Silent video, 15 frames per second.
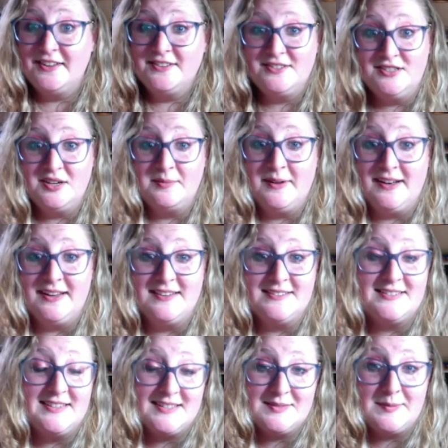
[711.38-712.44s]
Jimin
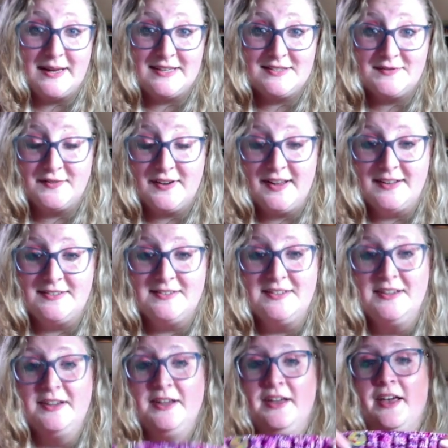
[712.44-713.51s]
is his best friend.
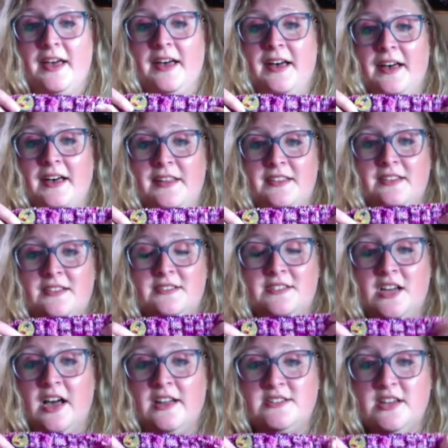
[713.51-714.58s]
The
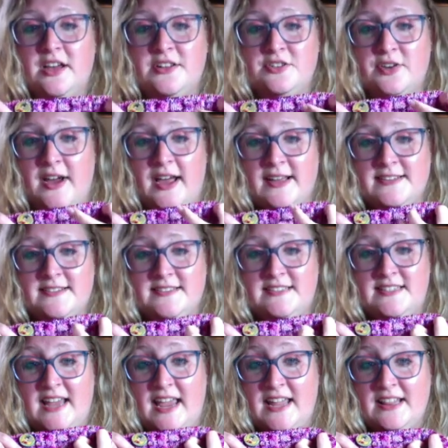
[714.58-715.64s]
Tata tracks
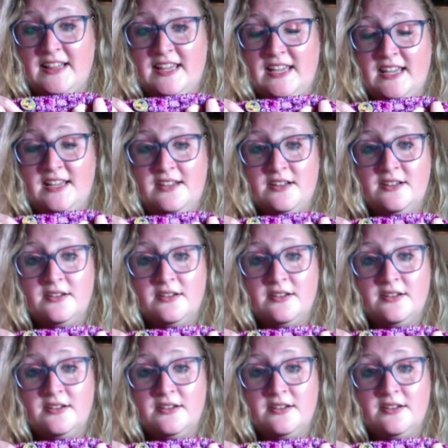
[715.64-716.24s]
daily